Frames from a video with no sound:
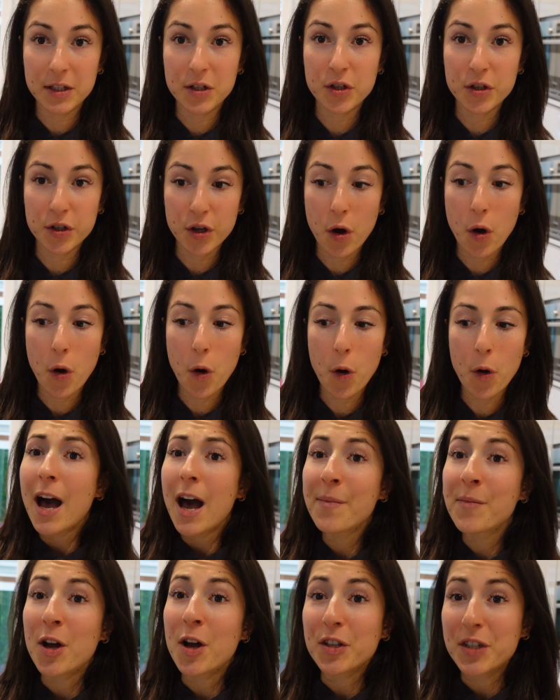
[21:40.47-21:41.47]
So
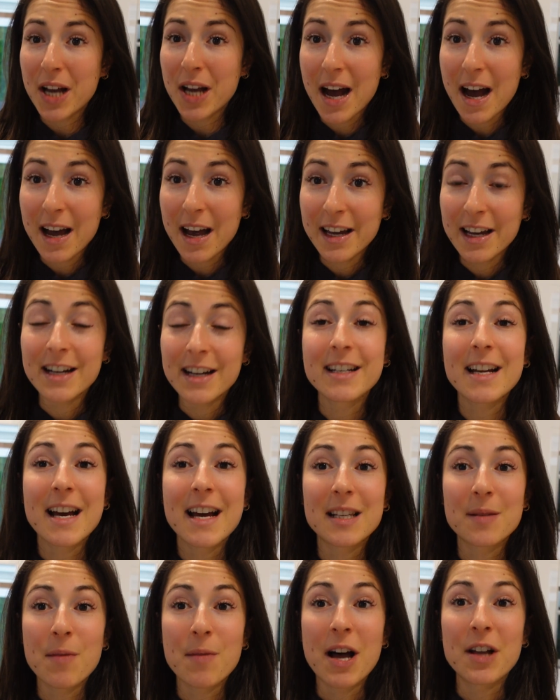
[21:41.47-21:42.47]
I'm not tired
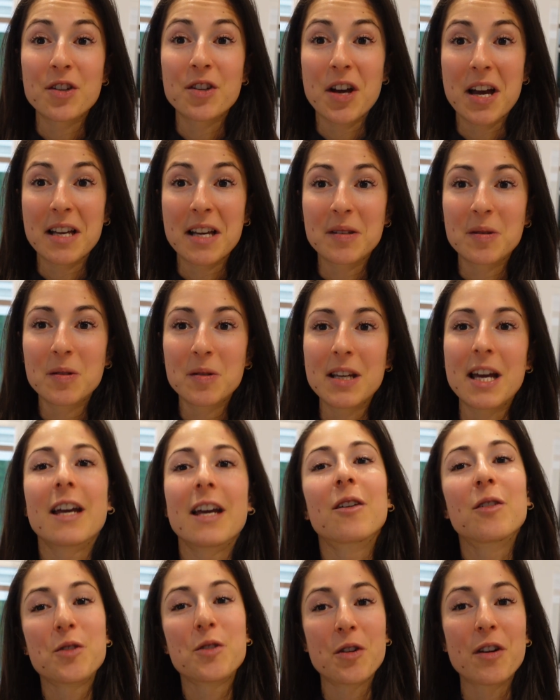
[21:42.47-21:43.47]
as much as today,
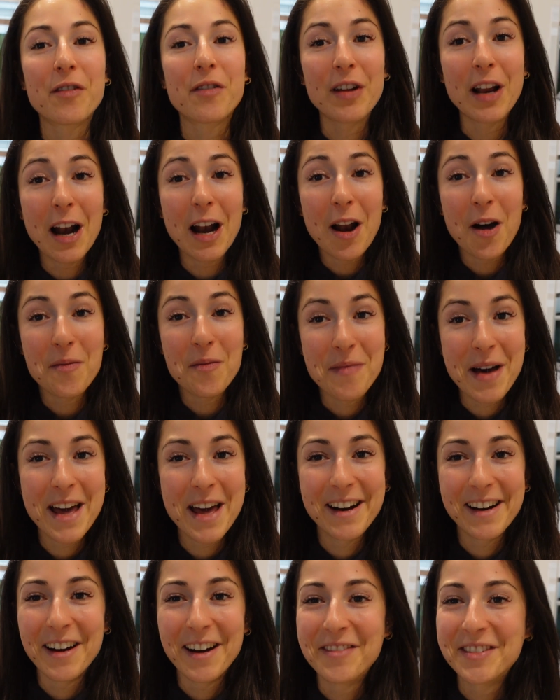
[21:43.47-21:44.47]
although I feel a lot
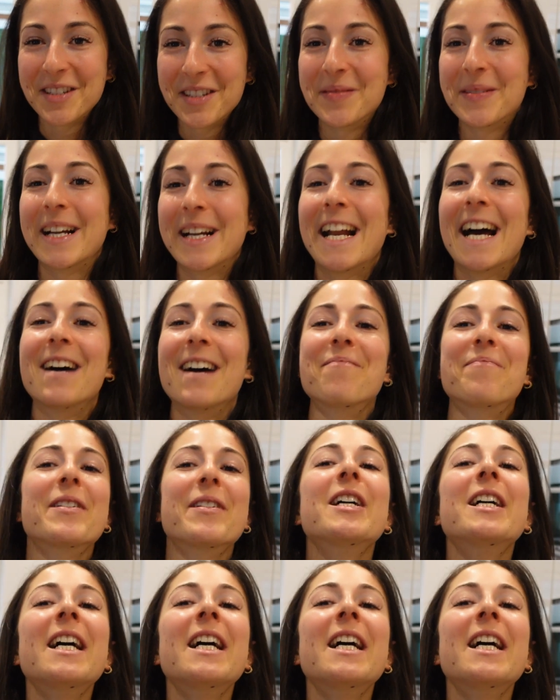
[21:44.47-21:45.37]
better after my nap.